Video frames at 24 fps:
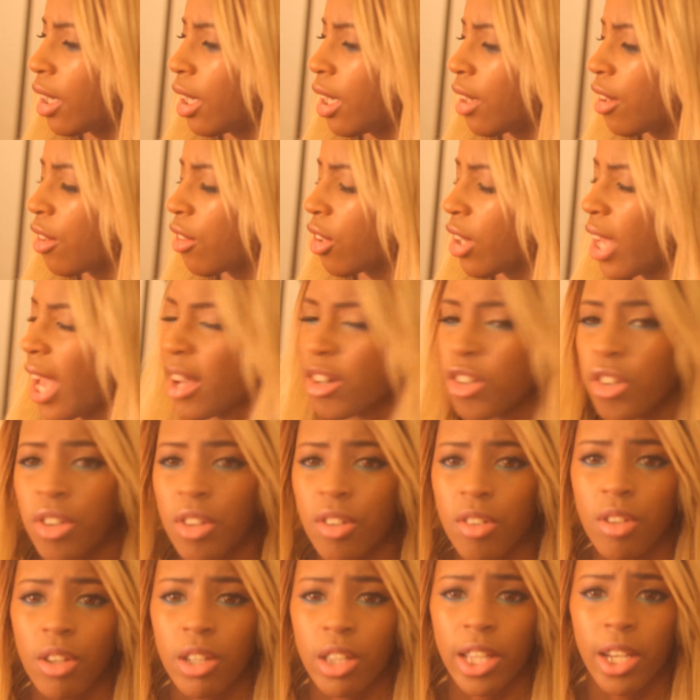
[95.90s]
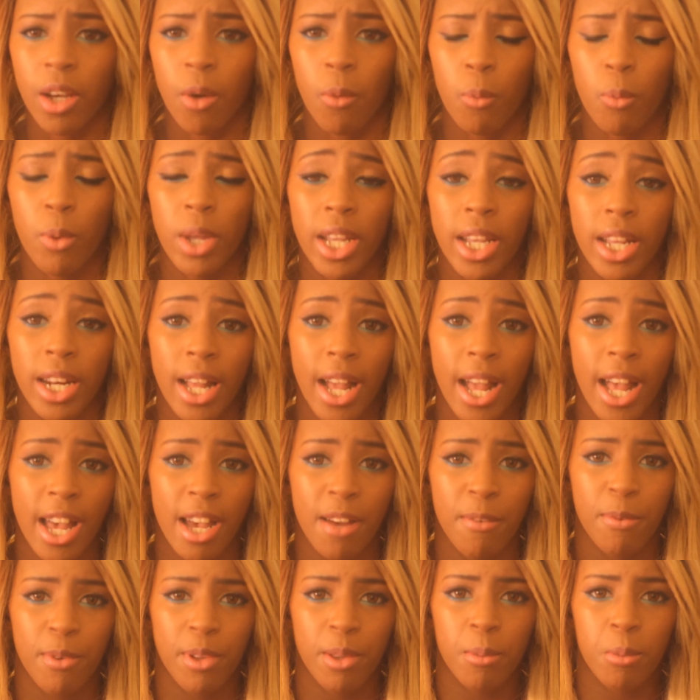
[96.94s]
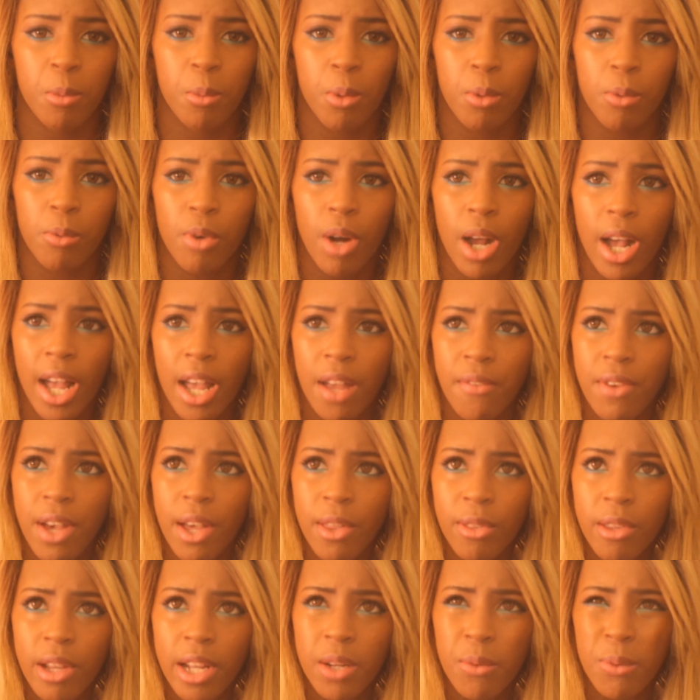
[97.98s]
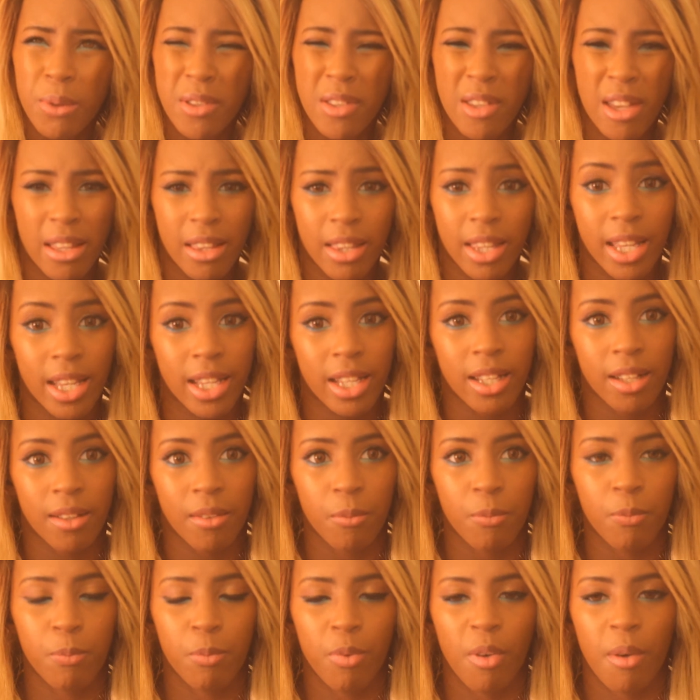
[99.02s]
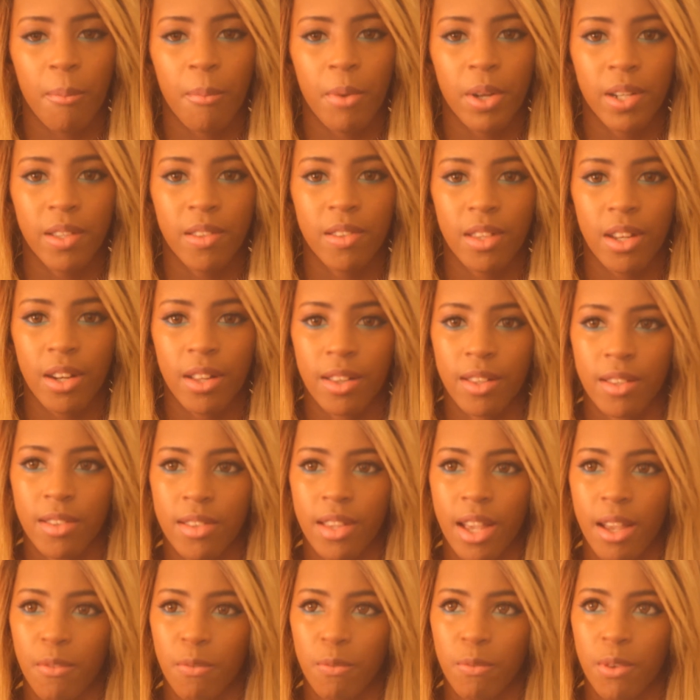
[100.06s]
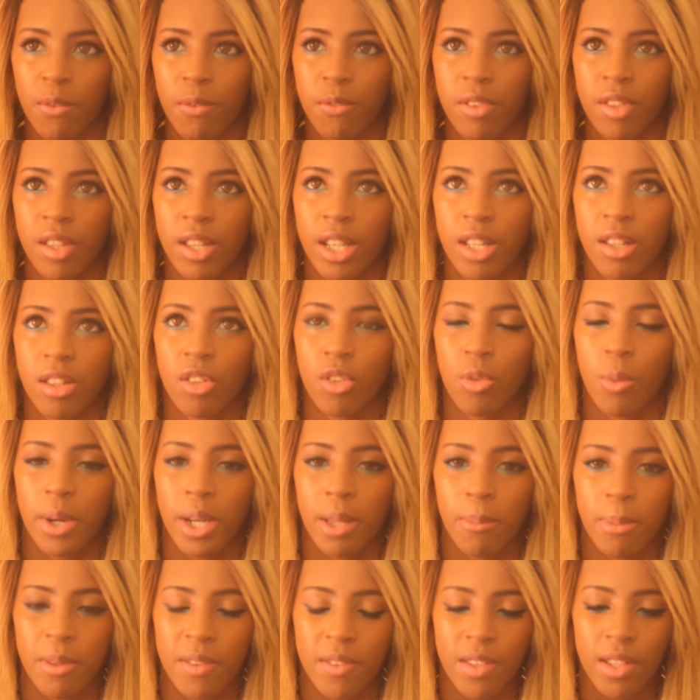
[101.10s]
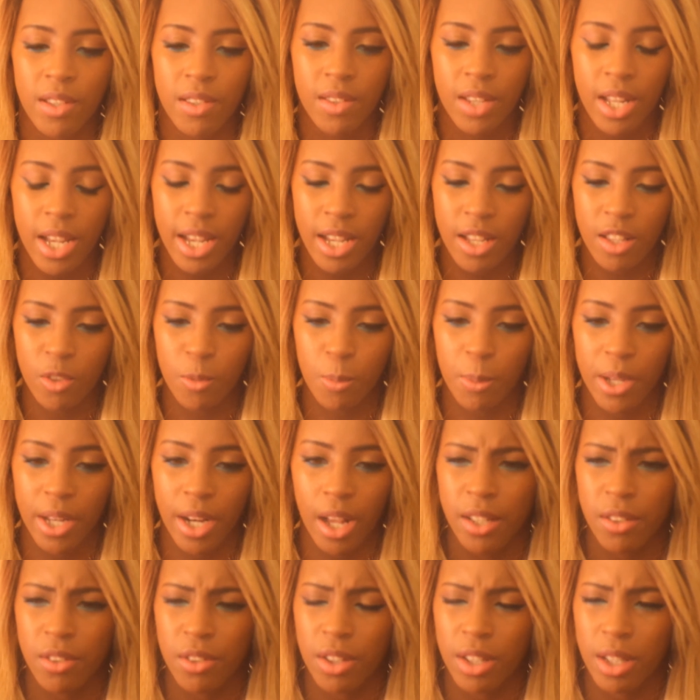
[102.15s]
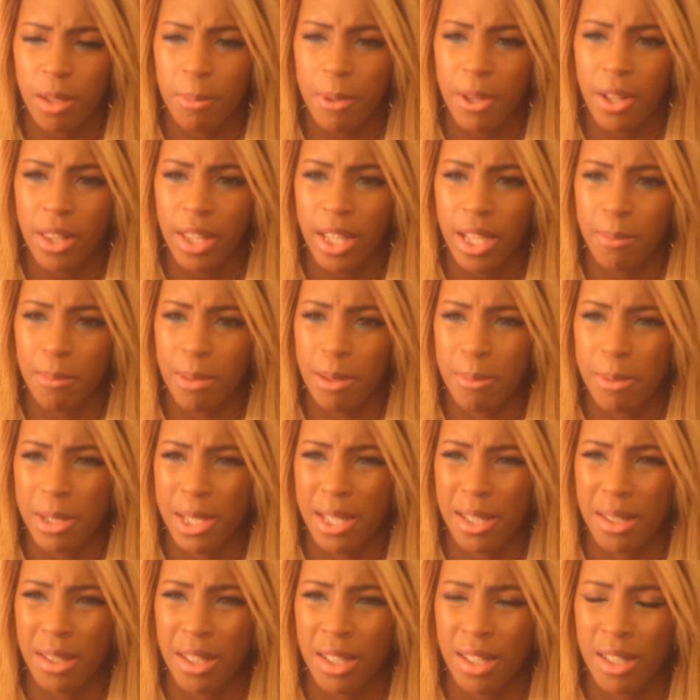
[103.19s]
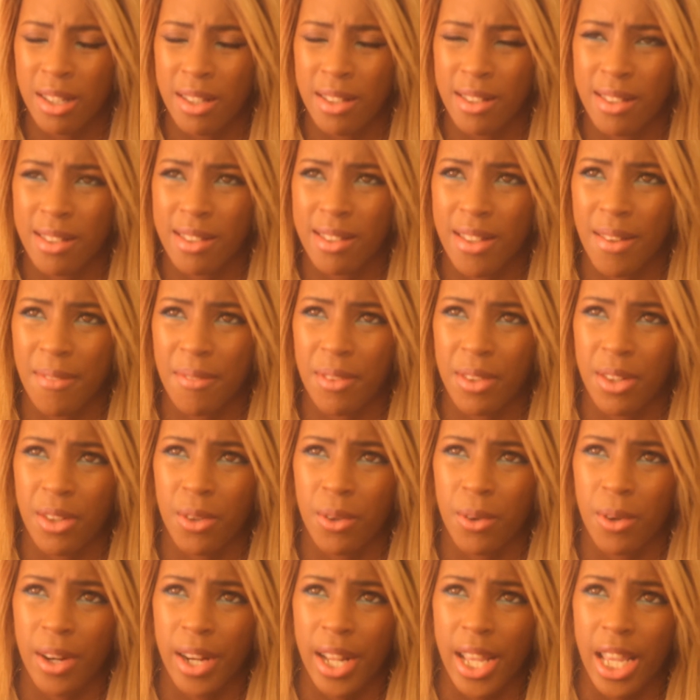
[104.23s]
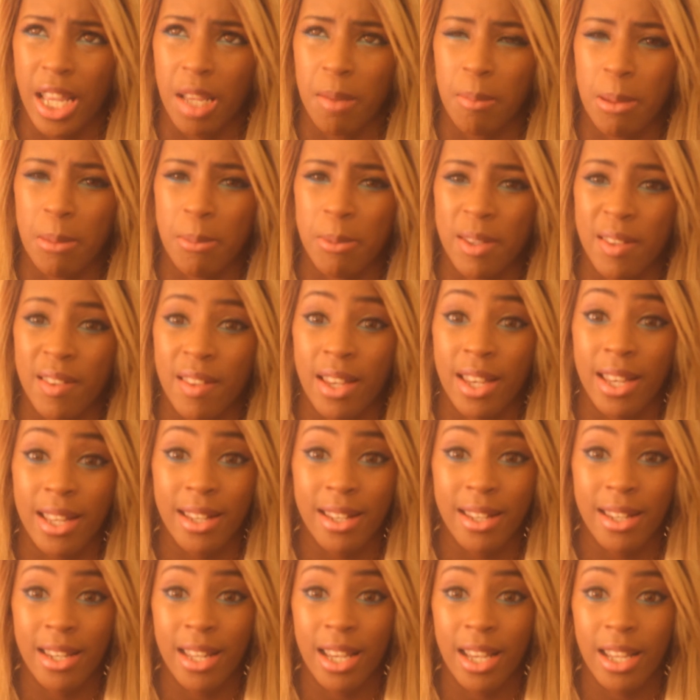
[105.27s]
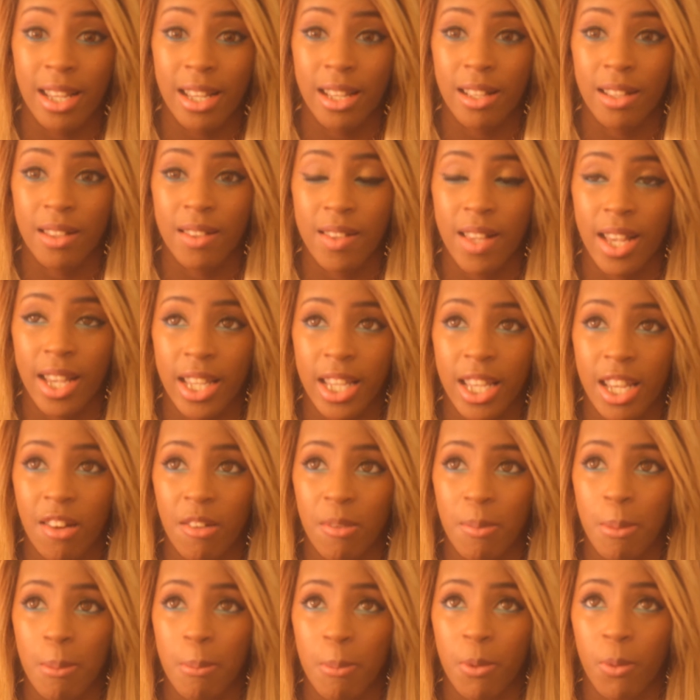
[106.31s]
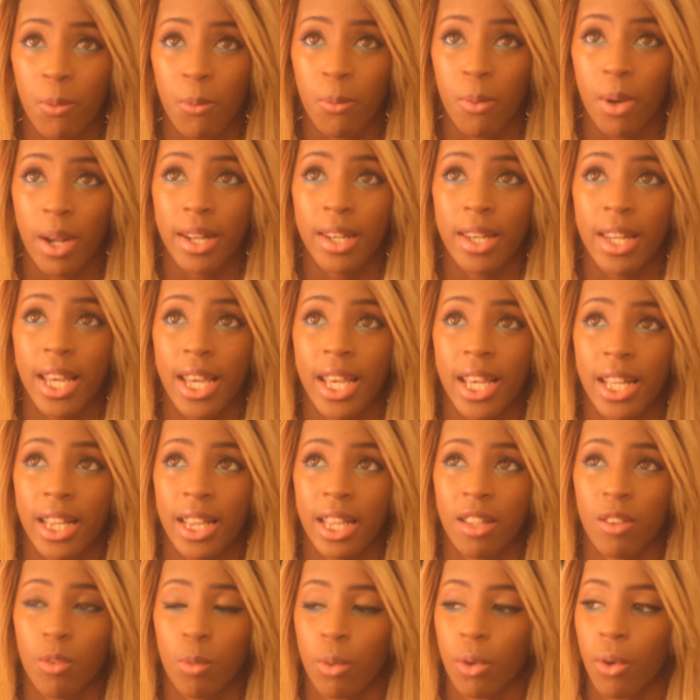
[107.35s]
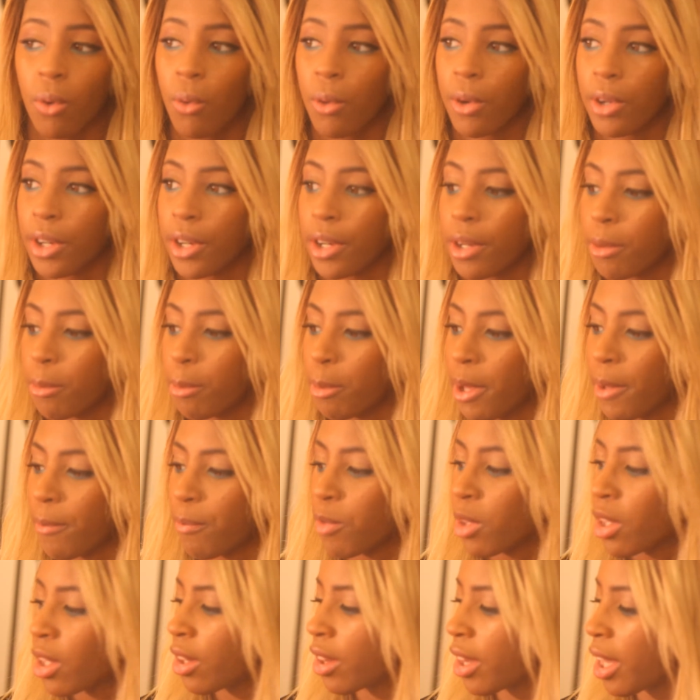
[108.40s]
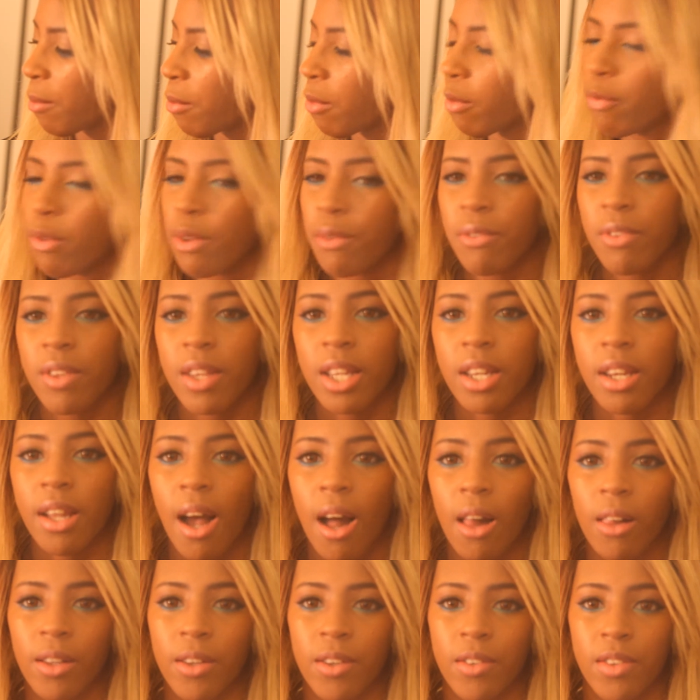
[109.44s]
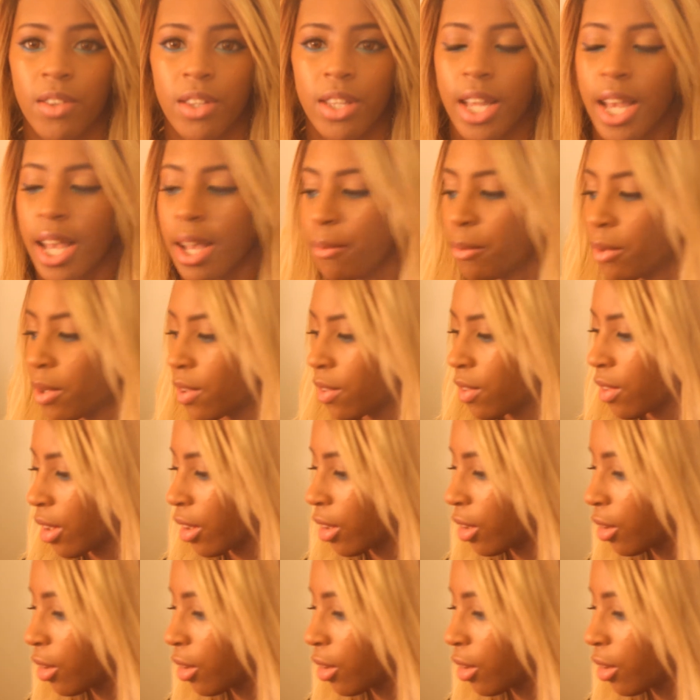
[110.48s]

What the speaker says: it actually took like a week and a half for them to arrive. I thought it would take, like, from what is said on the site, 15 to 20 business days, but it took about like maybe 7 or 8, maybe 10 days. I can't remember what day these were ordered, but they were $15, and that was